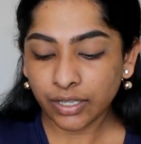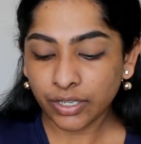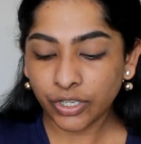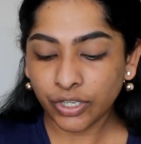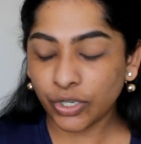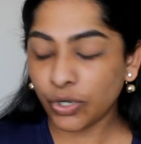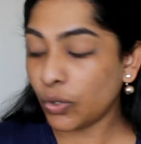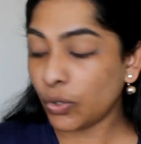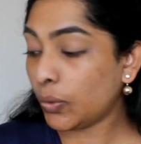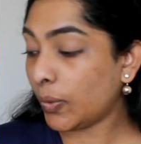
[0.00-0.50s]

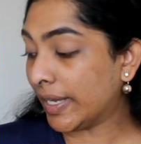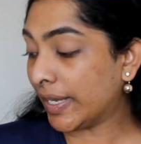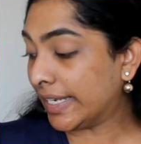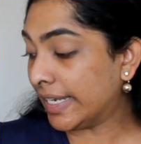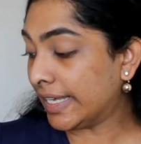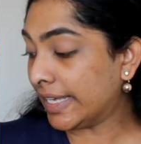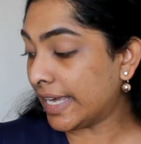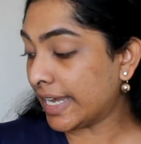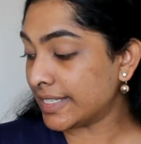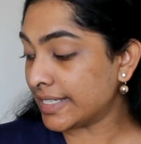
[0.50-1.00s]
you know,
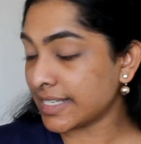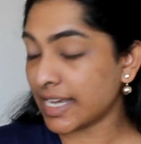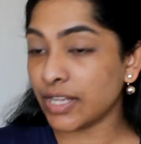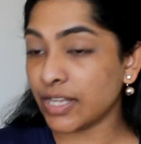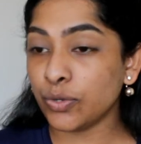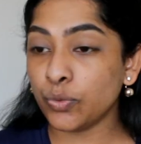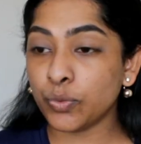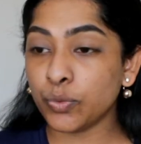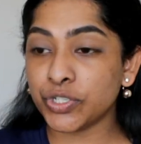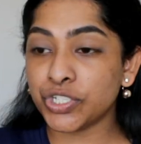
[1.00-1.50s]
quickly get
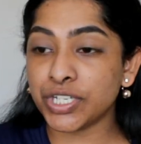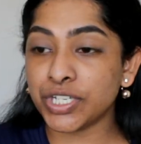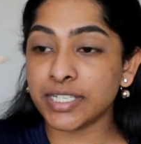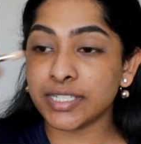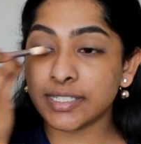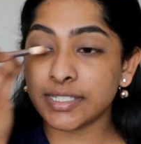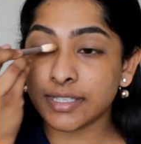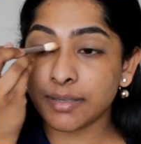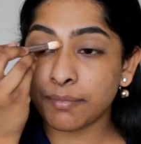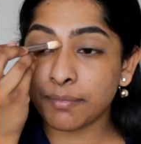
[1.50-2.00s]
done, which
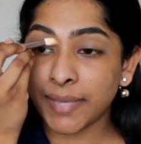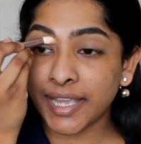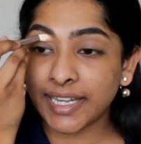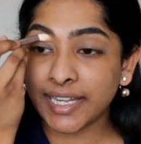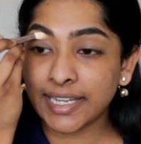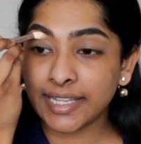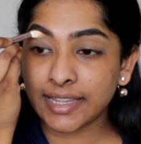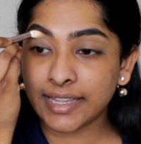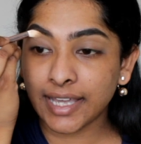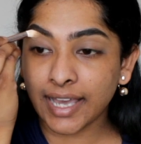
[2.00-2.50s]
is
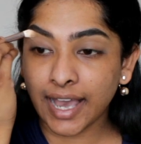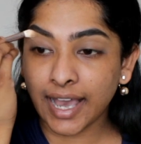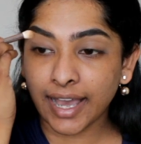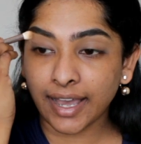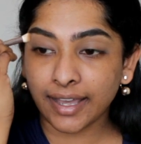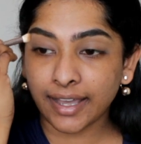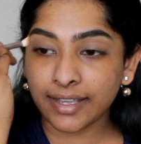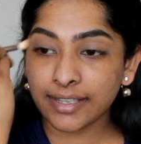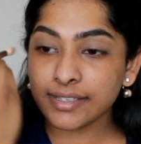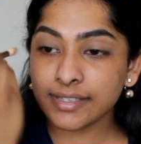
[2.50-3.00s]
mainly the
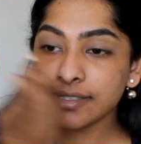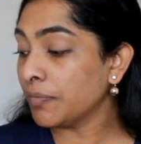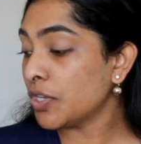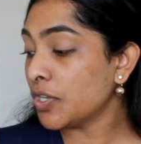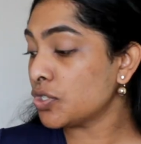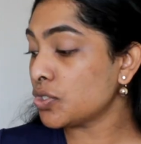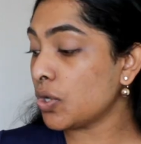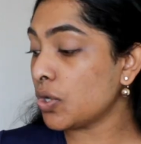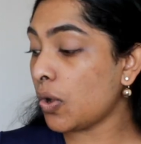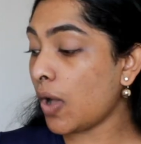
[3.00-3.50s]
eyes.
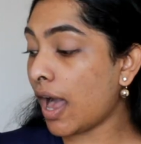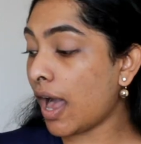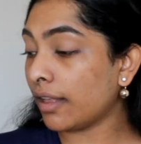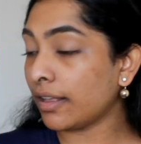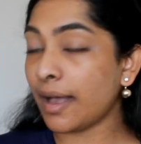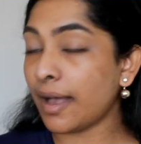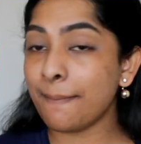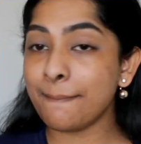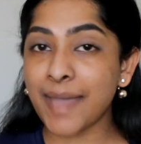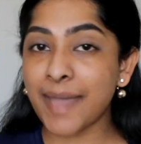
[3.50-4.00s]
So I'll
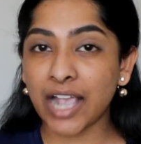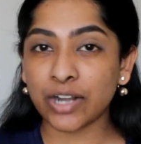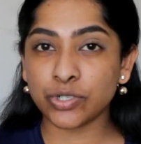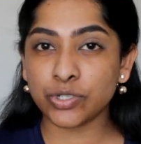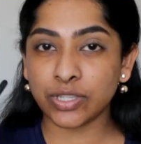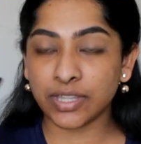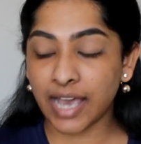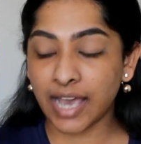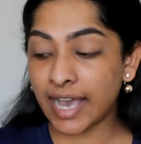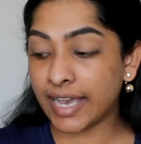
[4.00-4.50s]
come back
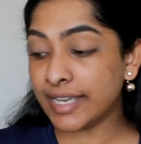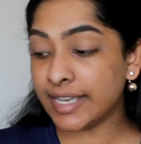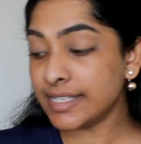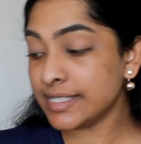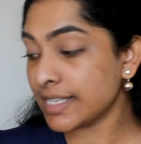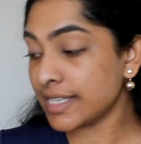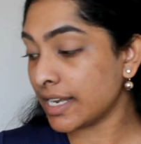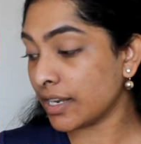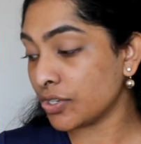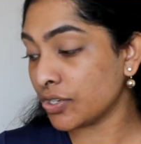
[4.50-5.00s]
to the
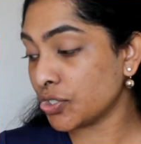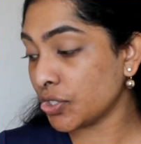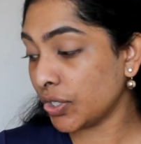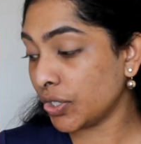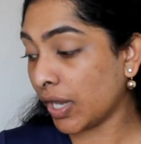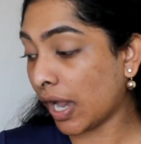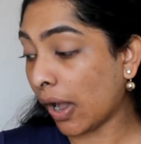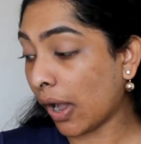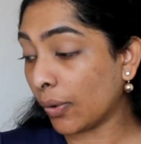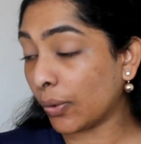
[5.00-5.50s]
eyes and I'll show
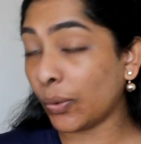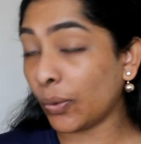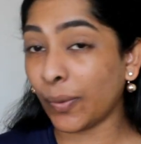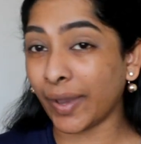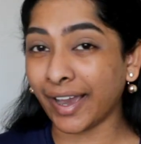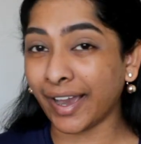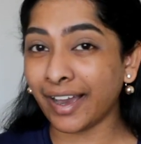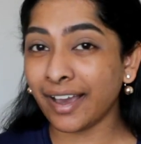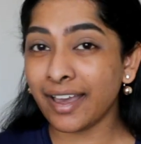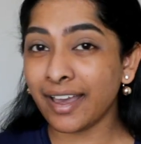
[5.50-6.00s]
you how
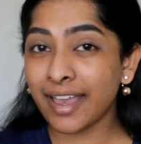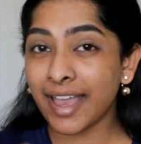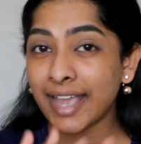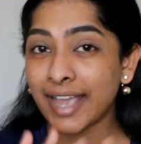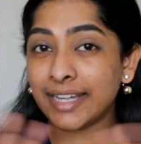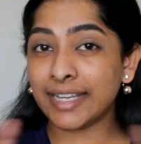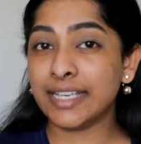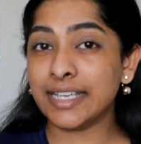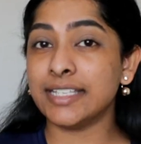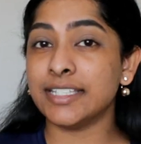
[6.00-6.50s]
quick
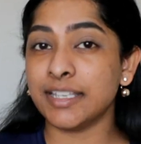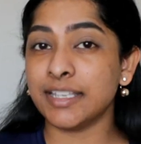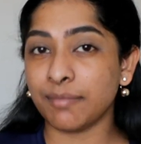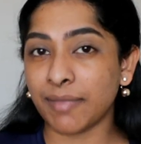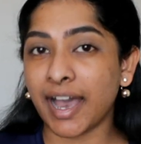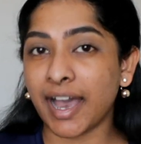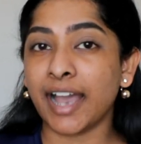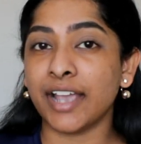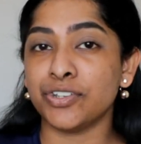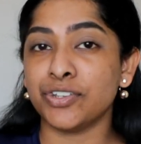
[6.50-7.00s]
and easy
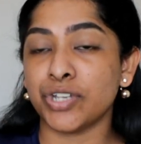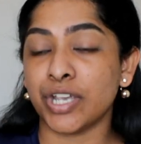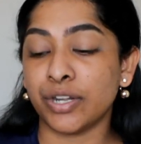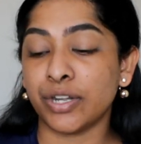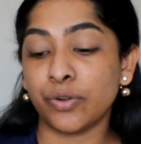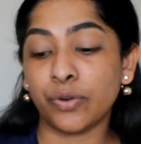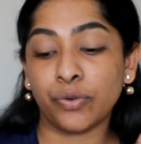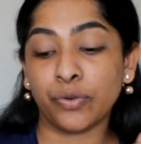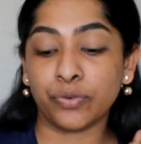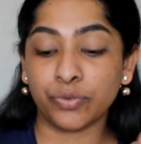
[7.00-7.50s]
my
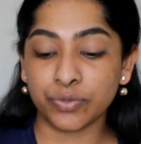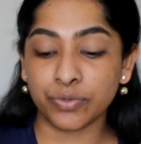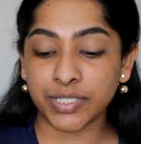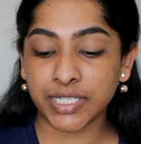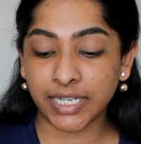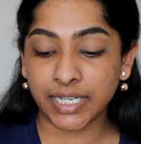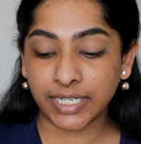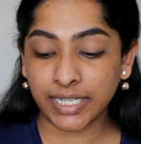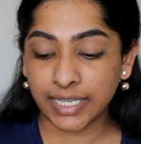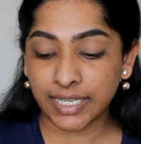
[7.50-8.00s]
eyeshadow
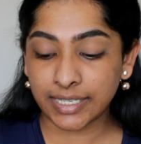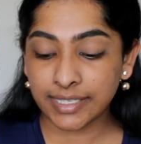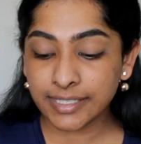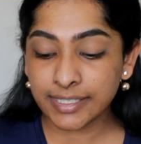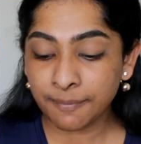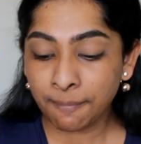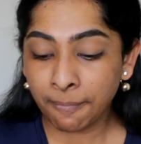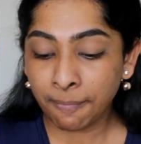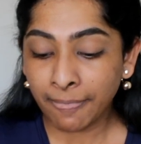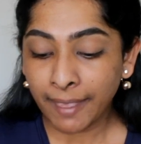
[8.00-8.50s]
routine
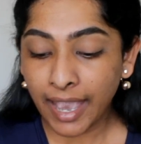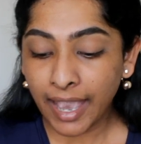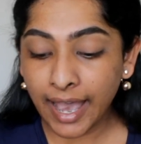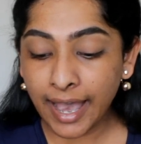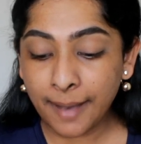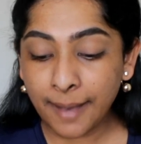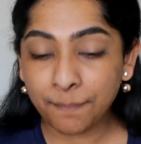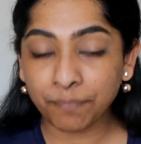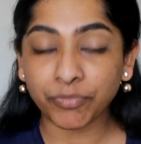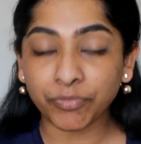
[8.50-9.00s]
is.
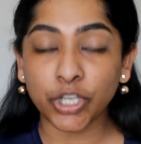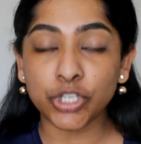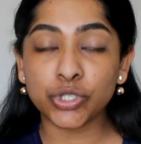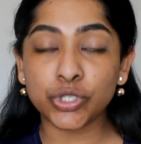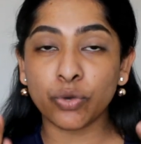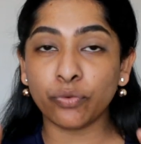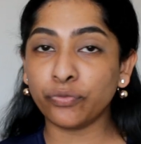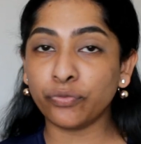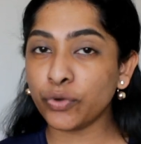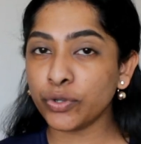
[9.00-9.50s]
Um,
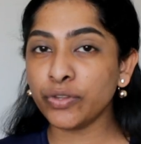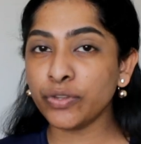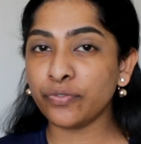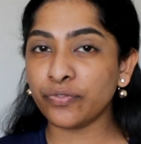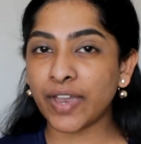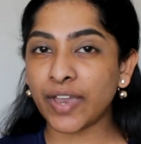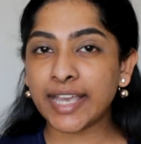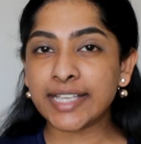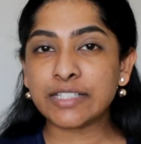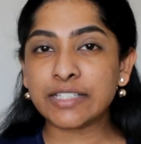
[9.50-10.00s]
so for the
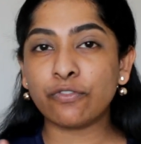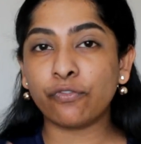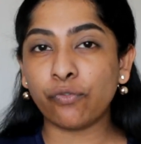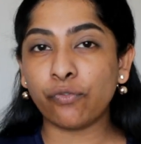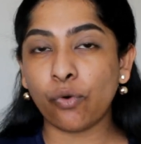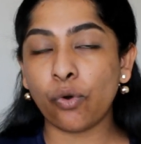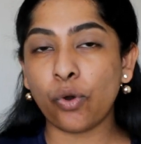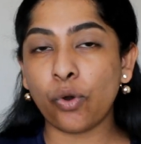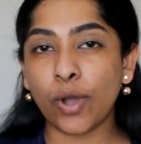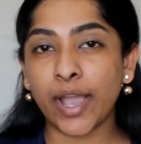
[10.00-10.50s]
face,
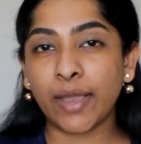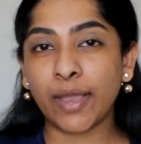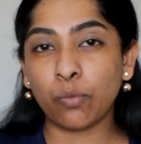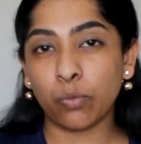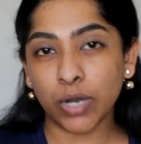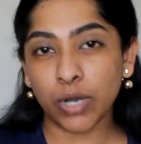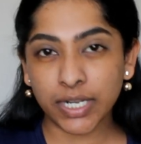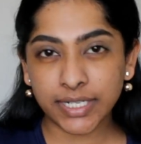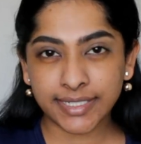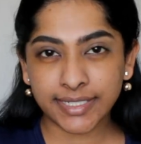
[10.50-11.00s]
for a
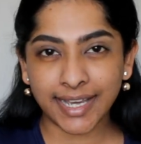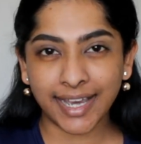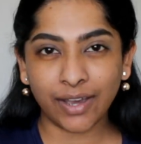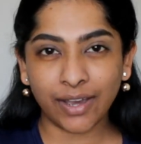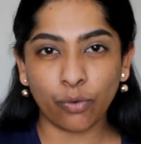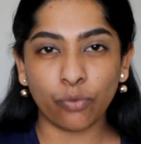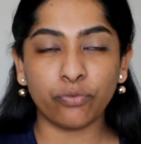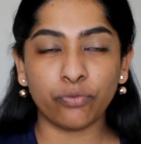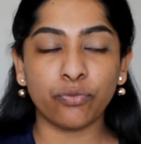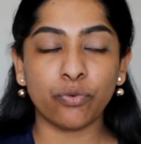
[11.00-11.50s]
work day
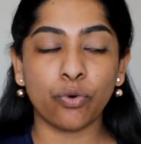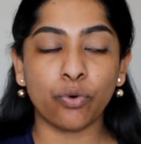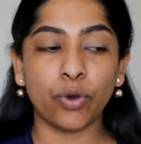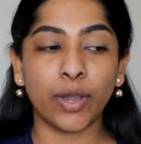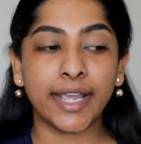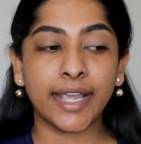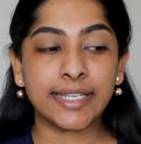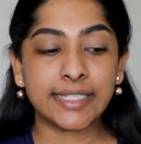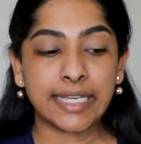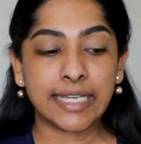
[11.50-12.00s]
or for
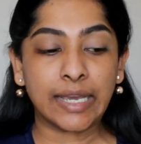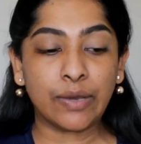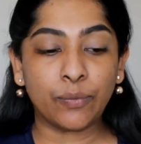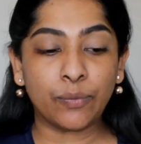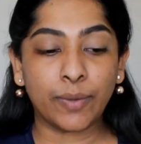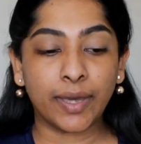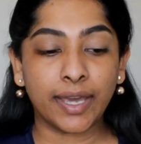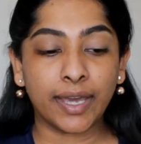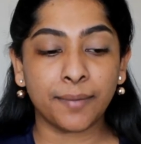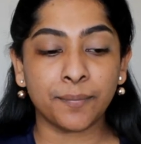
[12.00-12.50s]
a day
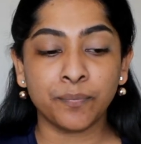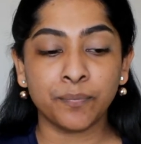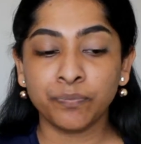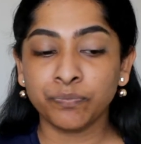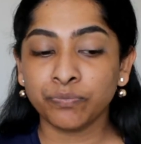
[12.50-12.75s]
where